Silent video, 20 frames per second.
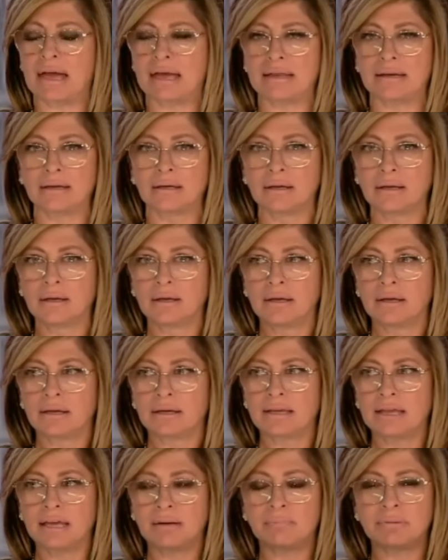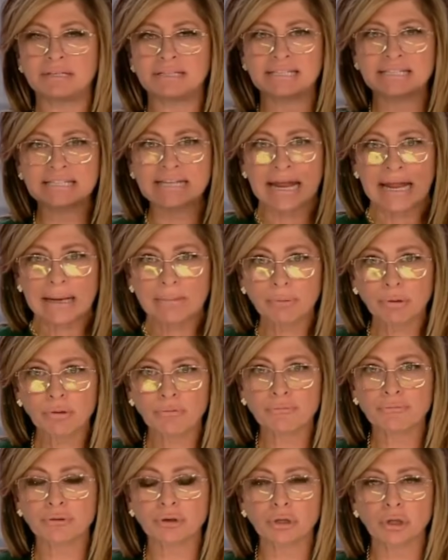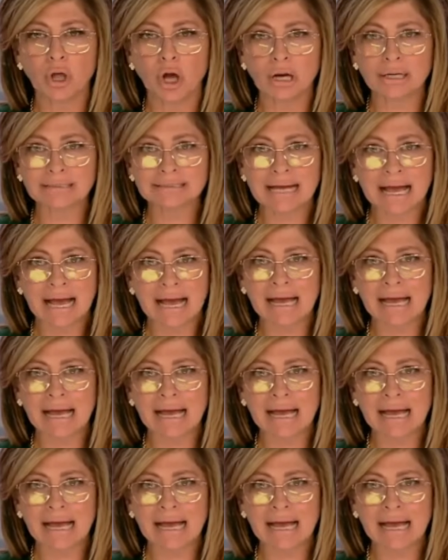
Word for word: that can be stable for a long